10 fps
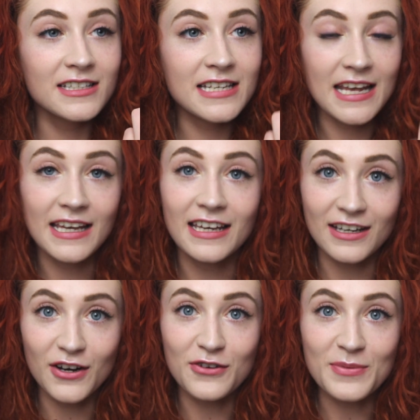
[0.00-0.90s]
taking
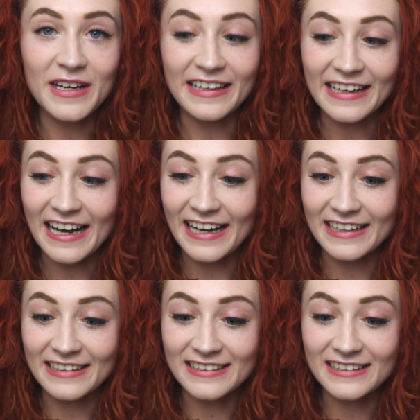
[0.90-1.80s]
it out of me.
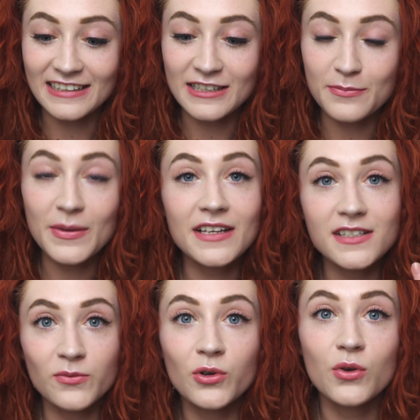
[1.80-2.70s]
And being
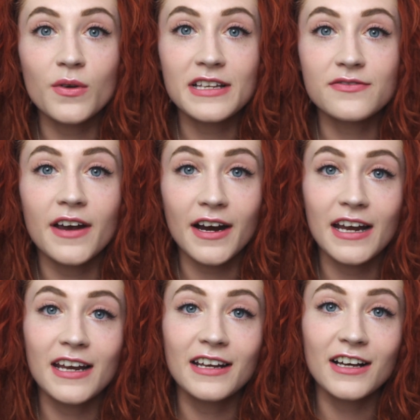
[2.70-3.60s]
someone who is
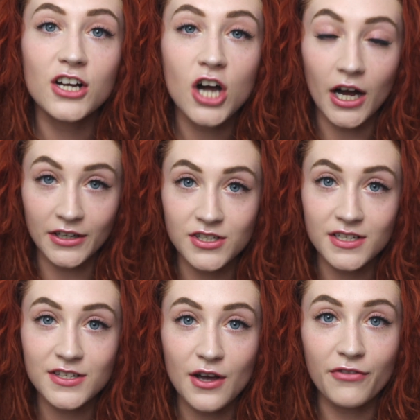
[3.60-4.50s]
very
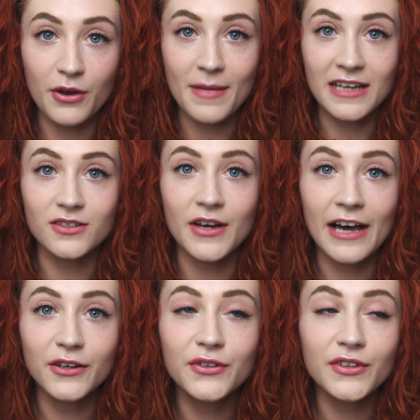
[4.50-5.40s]
conscious of their mental
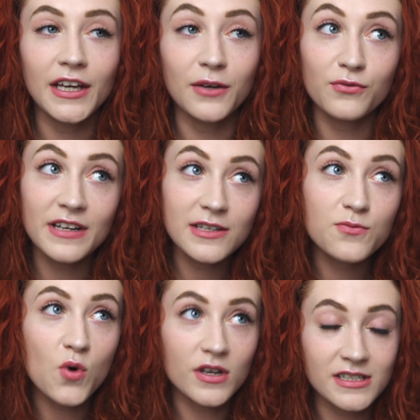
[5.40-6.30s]
health, it really
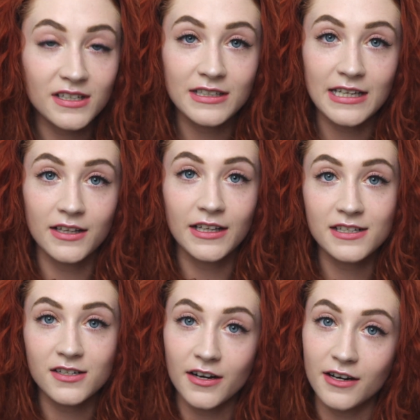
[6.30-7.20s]
wasn't until
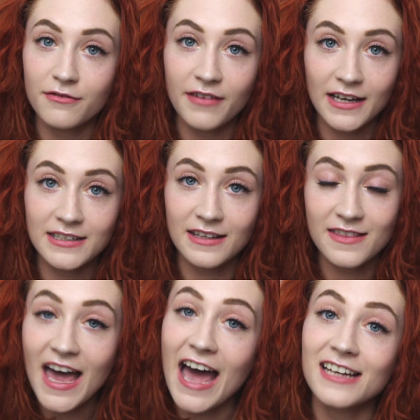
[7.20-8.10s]
it started
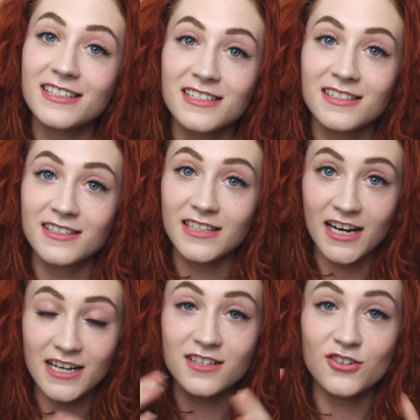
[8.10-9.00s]
affecting that
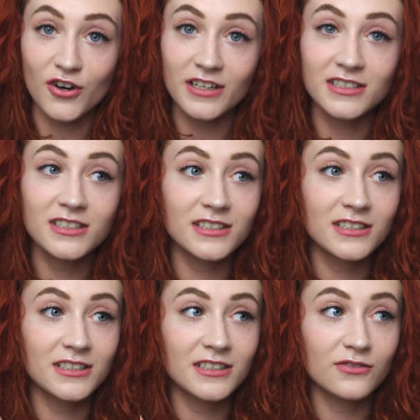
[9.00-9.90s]
I started
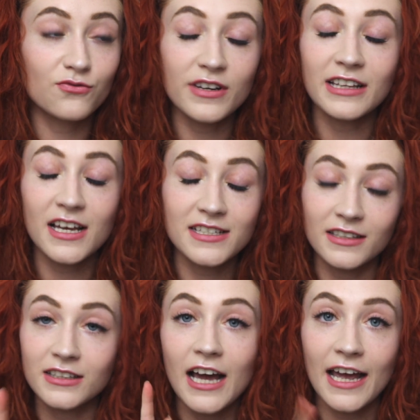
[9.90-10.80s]

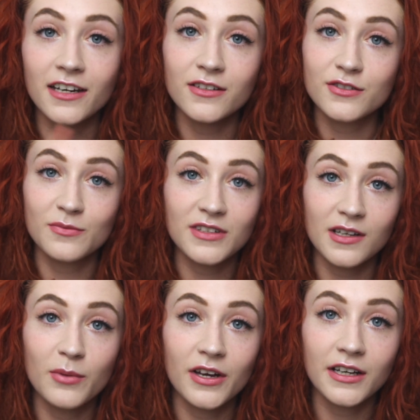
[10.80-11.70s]
realizing that I had to do
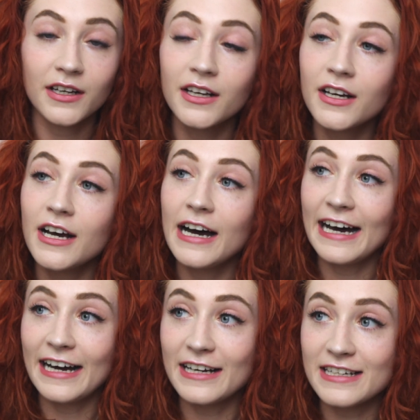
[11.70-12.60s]
something about it.
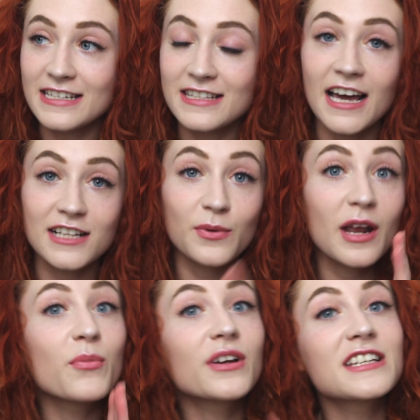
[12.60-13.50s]
And that's when
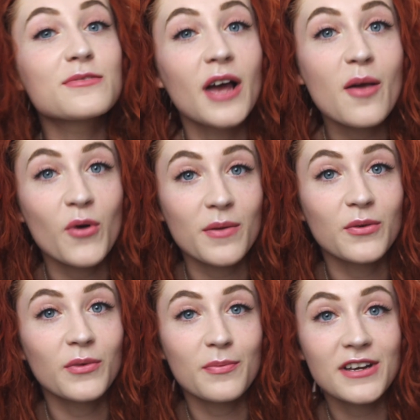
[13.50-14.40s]
I booked in my
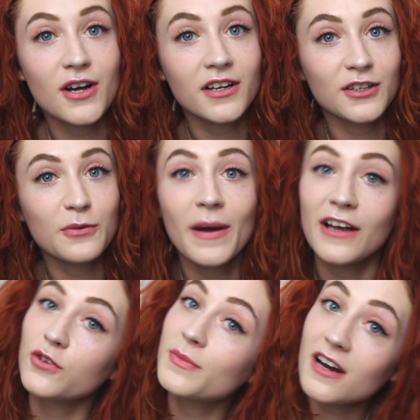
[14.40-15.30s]
appointment with my doctor
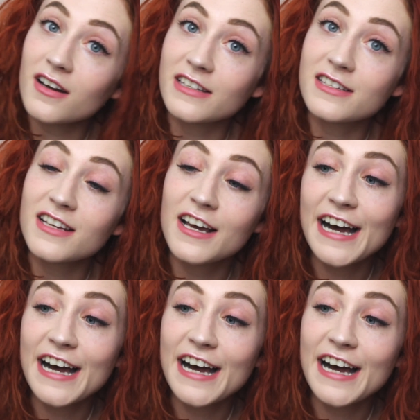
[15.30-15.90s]
back home in Ireland.